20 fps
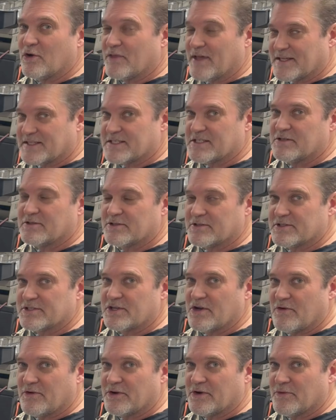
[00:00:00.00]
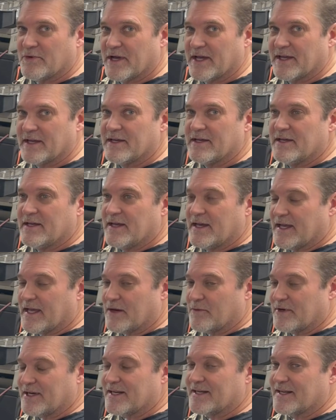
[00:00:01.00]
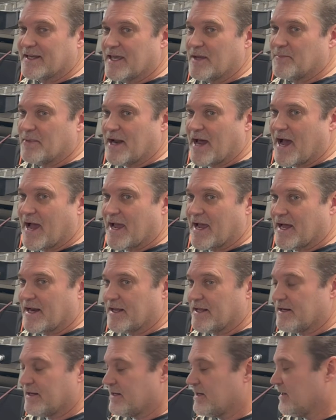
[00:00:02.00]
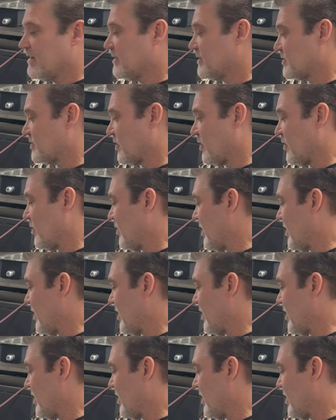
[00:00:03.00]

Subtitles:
that cylinder is going away, and we need to keep an eye on it. So